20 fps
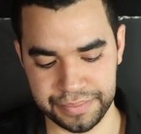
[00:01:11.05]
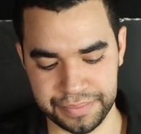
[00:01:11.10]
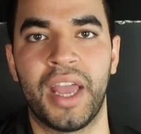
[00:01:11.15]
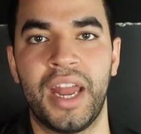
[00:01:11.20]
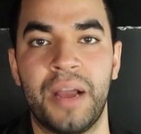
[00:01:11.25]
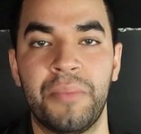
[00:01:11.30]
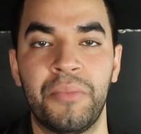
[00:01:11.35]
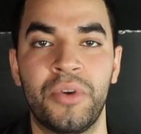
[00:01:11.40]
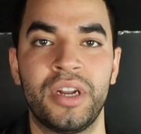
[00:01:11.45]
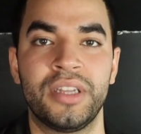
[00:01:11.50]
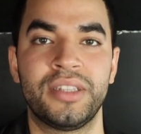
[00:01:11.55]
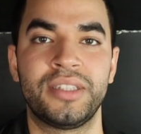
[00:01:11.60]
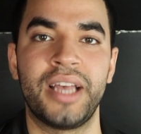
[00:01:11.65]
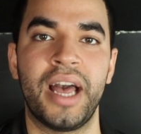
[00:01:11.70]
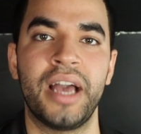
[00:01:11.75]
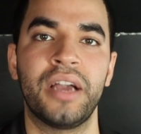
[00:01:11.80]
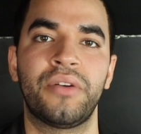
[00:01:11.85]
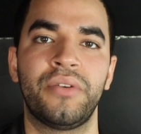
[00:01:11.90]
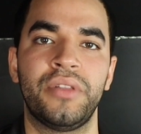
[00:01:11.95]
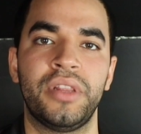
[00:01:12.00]
And I'm going to
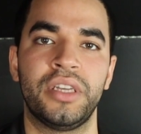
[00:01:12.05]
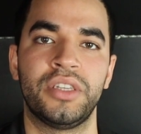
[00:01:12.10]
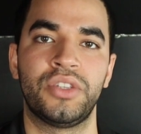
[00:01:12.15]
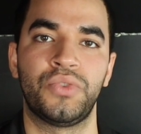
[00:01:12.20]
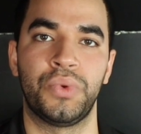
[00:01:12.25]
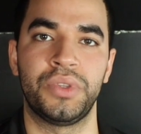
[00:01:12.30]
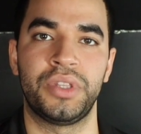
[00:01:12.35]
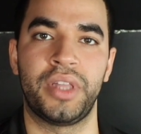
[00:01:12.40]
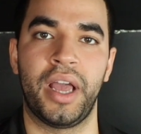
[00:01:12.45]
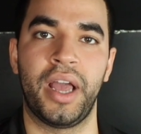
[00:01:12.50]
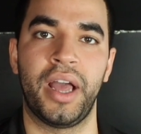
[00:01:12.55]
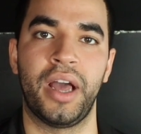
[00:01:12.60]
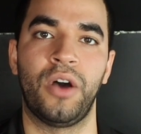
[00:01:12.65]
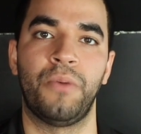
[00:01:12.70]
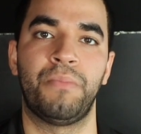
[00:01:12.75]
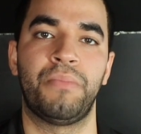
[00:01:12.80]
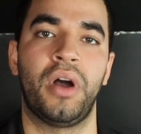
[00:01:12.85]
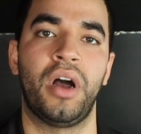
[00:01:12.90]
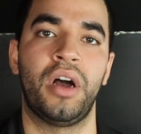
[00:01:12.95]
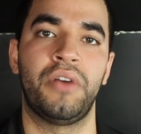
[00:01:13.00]
tackle this with the
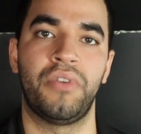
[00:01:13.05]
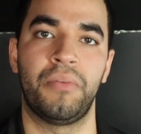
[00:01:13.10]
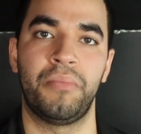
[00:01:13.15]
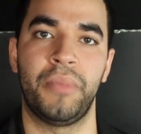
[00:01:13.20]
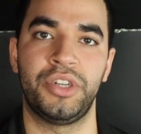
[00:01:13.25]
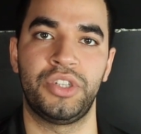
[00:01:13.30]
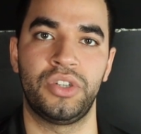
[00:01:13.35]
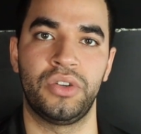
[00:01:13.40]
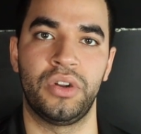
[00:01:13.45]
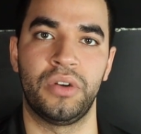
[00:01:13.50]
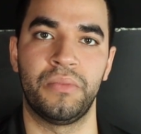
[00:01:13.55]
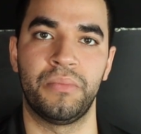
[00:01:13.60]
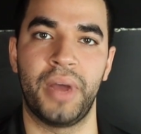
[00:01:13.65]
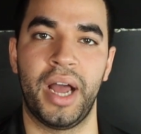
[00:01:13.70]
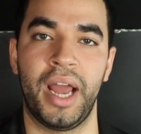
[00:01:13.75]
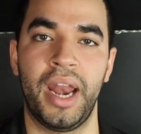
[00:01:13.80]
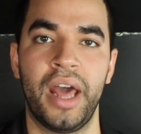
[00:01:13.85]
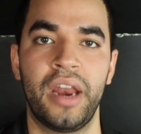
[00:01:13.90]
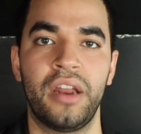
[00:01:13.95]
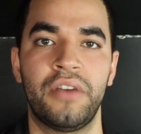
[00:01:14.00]
help of a metronome.
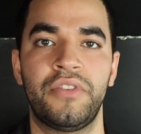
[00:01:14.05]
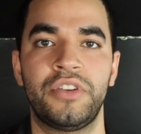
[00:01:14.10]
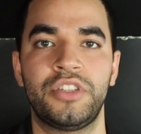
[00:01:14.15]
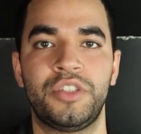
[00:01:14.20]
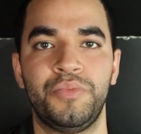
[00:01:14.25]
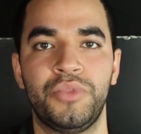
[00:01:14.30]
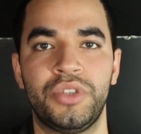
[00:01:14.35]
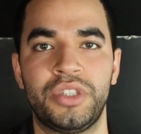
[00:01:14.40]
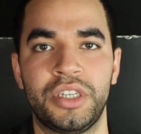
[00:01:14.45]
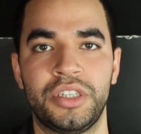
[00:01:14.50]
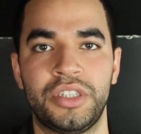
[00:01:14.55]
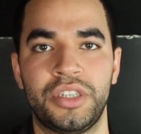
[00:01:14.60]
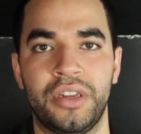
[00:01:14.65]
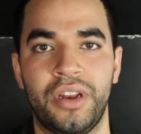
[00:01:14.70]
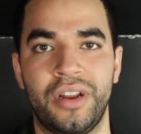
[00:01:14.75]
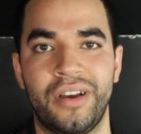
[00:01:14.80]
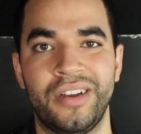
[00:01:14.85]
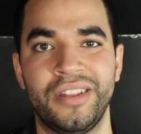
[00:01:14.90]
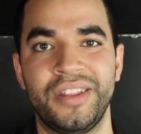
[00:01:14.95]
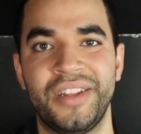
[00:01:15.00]
A lot of us
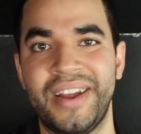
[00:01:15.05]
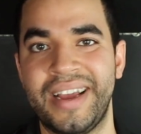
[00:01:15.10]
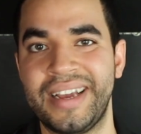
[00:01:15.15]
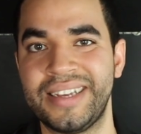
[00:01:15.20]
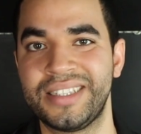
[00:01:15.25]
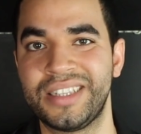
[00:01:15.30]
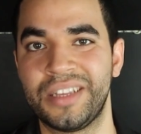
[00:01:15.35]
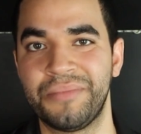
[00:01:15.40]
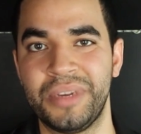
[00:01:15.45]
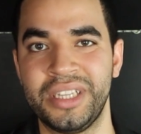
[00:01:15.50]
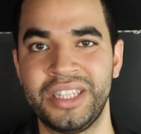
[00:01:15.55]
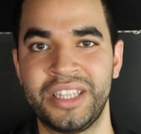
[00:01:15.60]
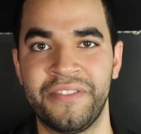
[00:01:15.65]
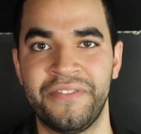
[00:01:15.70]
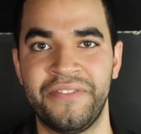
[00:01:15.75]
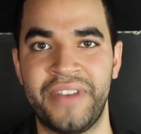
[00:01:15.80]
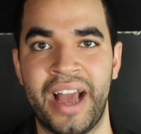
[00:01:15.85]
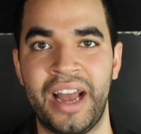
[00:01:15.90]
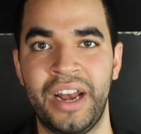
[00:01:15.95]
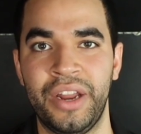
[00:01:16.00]
musicians underestimate the
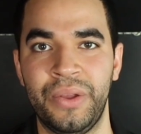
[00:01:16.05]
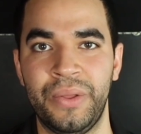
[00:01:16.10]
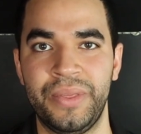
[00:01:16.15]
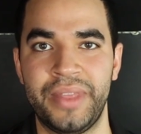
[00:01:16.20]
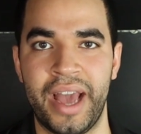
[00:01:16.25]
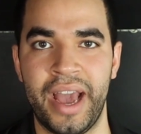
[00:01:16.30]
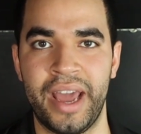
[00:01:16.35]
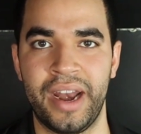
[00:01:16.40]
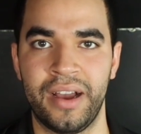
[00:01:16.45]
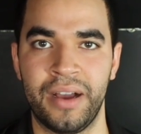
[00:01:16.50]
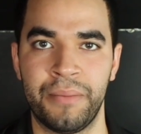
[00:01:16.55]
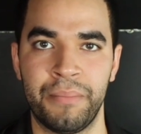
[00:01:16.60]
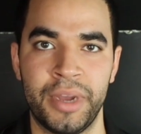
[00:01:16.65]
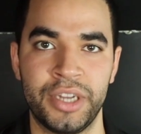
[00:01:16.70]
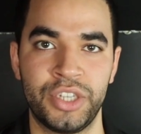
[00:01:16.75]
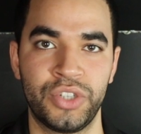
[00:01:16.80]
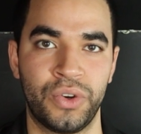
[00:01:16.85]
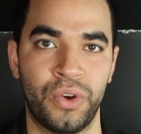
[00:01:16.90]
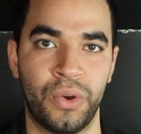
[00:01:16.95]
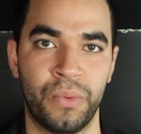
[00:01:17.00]
value that a
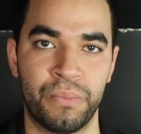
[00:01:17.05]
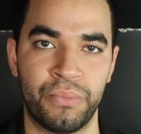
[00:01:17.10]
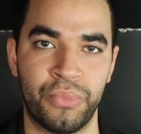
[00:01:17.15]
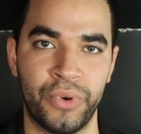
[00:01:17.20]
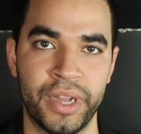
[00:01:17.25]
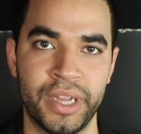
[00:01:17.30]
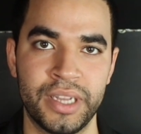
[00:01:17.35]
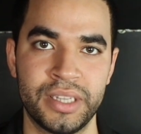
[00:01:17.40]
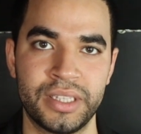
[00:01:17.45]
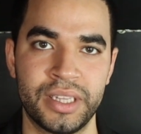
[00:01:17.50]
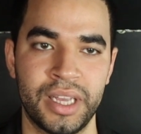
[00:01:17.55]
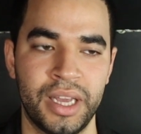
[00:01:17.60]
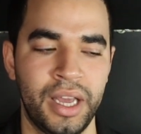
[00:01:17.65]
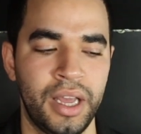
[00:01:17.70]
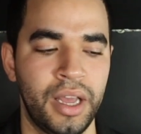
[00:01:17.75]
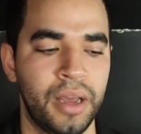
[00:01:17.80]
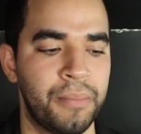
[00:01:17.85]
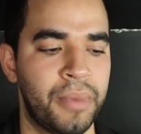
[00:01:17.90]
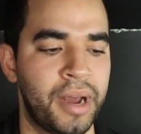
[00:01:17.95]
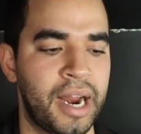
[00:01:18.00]
metronome brings,
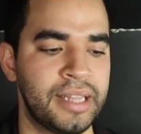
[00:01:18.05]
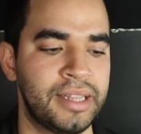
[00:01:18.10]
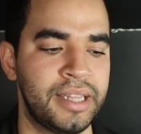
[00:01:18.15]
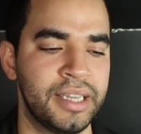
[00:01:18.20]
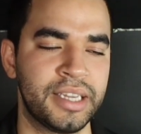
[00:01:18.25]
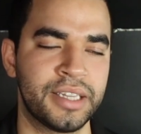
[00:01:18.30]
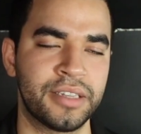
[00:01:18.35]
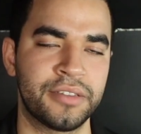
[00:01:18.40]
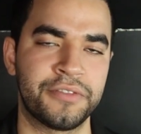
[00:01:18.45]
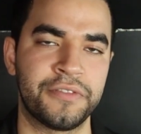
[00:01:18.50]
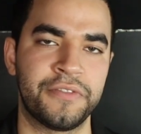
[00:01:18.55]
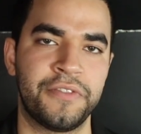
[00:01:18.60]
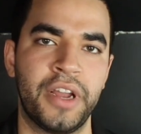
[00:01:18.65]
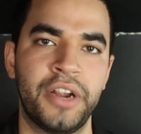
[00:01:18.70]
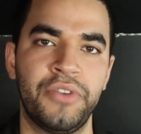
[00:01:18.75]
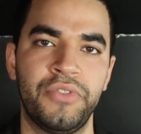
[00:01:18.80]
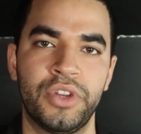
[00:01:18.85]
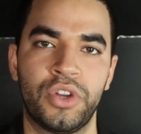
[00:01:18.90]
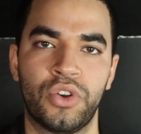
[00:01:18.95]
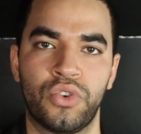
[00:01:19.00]
but I think it's
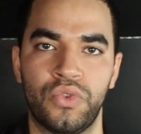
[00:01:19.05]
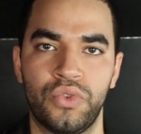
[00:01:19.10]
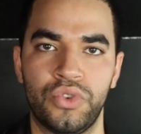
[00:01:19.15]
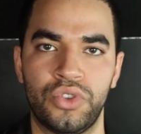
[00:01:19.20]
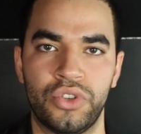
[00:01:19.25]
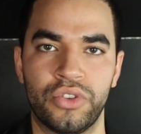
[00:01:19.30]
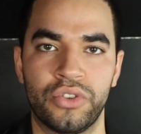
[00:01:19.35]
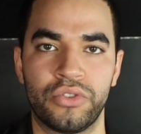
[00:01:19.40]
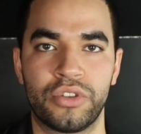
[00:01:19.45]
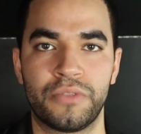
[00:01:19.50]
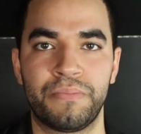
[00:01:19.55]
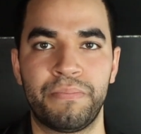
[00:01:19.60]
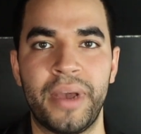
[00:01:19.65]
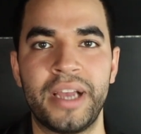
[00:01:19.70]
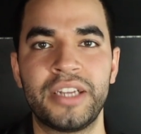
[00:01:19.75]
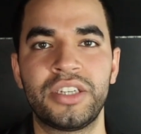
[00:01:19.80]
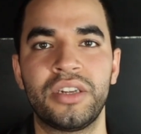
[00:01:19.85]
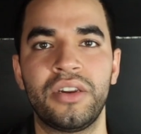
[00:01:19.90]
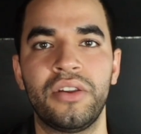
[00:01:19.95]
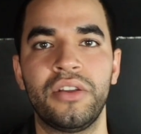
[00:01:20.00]
very crucial,
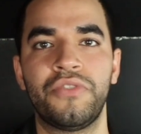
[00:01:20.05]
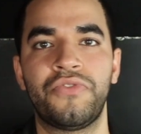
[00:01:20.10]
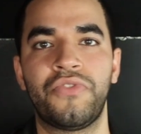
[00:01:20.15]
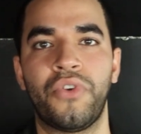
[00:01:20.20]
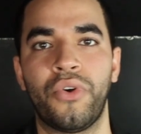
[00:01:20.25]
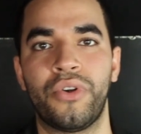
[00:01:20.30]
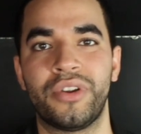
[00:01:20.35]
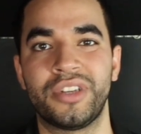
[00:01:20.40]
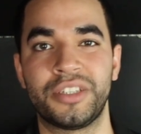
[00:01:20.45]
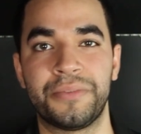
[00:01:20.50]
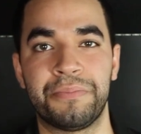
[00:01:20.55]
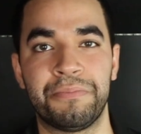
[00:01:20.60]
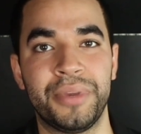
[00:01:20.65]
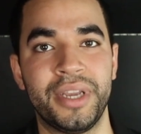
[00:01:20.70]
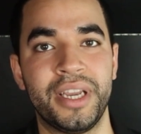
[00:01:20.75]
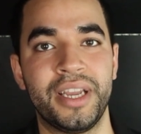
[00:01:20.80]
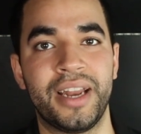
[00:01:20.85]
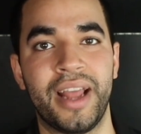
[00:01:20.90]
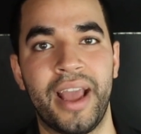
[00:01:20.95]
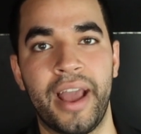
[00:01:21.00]
especially for a
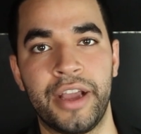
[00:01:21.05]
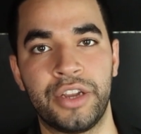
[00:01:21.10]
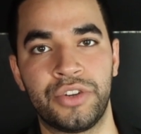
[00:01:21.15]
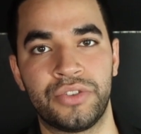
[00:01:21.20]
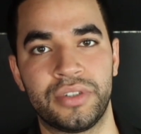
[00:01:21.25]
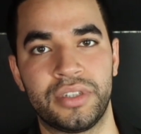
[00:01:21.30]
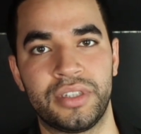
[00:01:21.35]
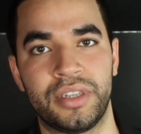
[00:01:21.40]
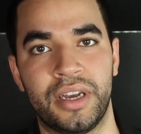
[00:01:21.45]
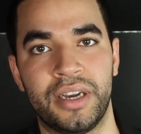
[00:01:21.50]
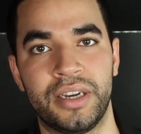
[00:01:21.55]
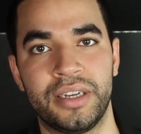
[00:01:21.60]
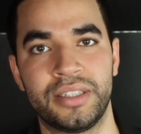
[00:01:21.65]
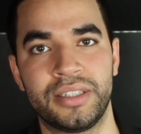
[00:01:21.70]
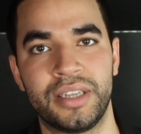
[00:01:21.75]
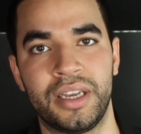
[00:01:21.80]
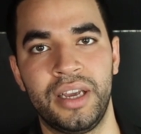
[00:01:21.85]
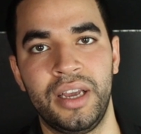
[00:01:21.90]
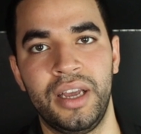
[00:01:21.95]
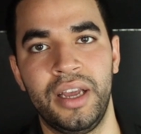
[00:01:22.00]
speed exercise.